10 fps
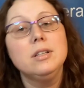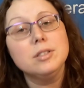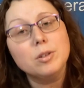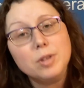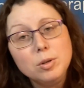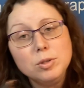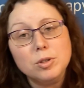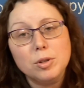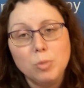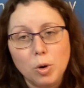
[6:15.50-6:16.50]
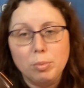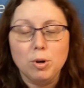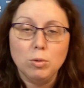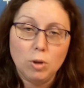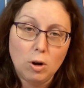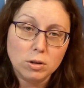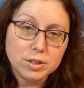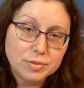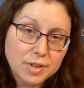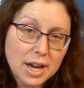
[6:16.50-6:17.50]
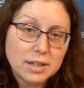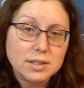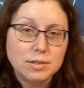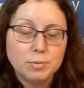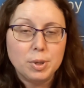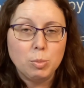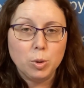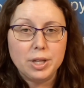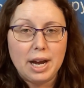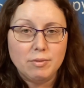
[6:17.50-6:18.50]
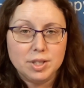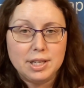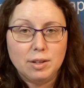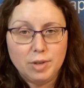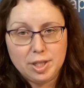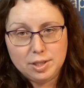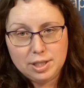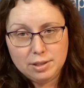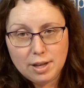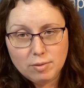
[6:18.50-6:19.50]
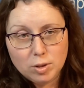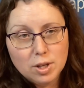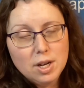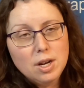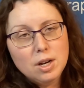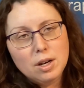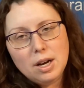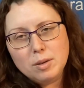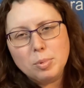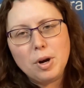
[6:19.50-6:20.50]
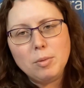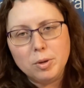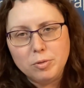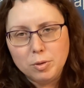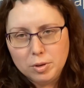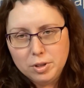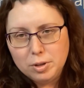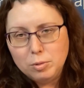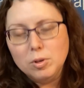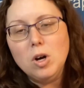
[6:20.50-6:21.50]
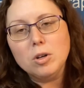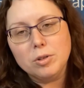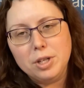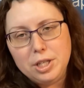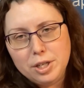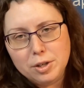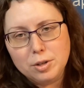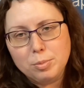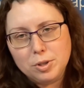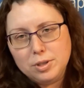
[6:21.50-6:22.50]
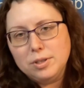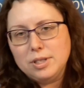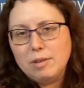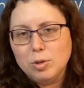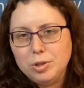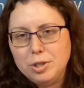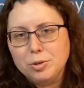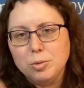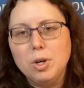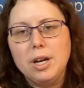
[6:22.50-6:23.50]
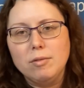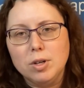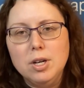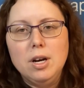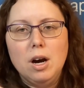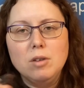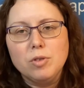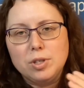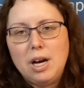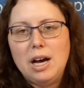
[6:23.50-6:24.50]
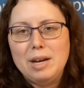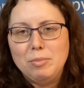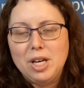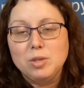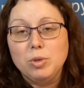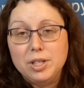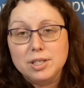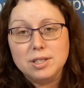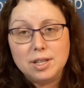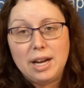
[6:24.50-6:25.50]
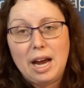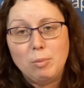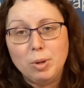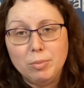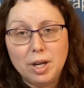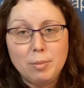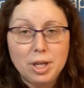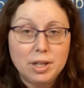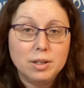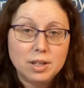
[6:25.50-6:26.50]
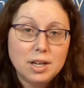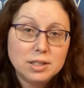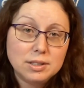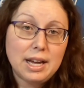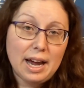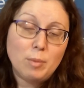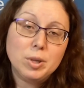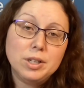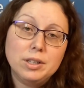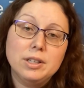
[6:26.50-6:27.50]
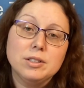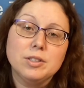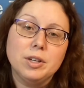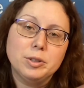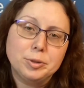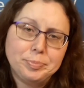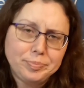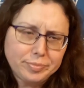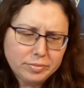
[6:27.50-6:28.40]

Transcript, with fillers: so those are the more prolonged effects of people that have this elevated T level, uh, probably for, you know, longer than a year, probably several years or whatever. Over time, that's when this is going to happen. But I mean, it does happen. And so